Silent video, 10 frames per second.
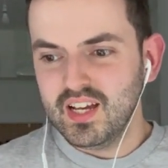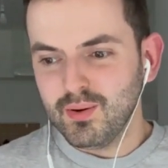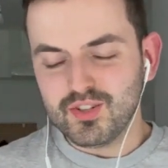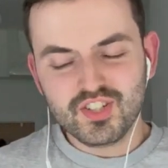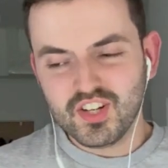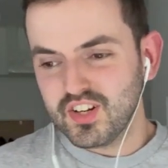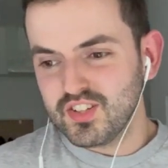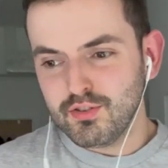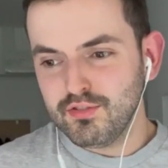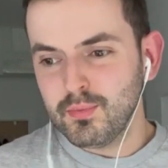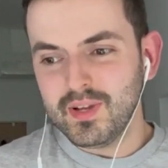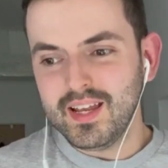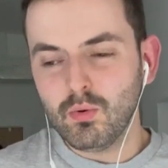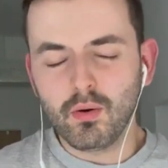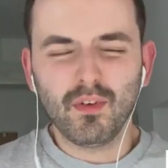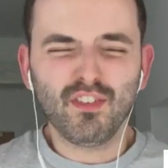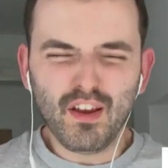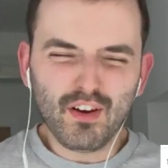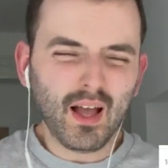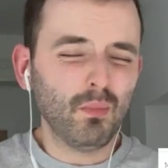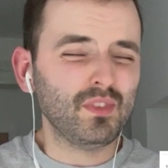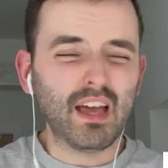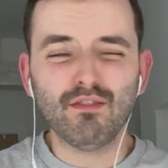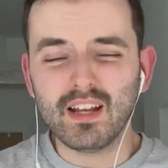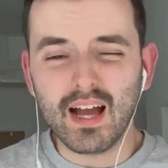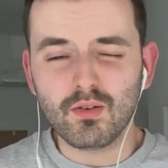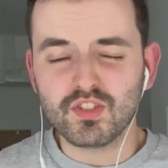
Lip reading: What She Gonna Do For Me, one of my favourite albums ever now.